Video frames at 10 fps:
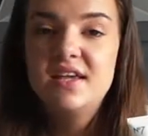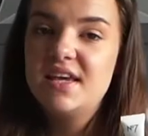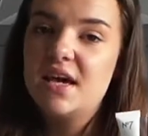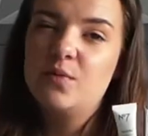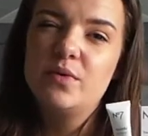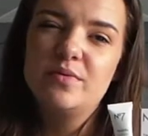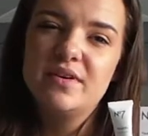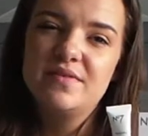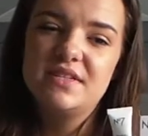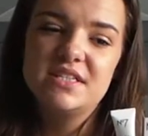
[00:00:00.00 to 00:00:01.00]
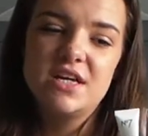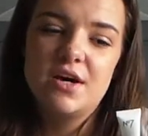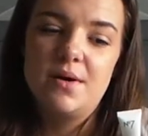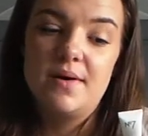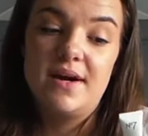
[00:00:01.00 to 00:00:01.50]
yeah, we will give this a go
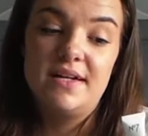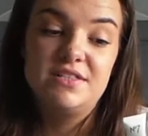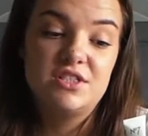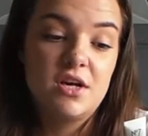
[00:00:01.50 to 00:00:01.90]
and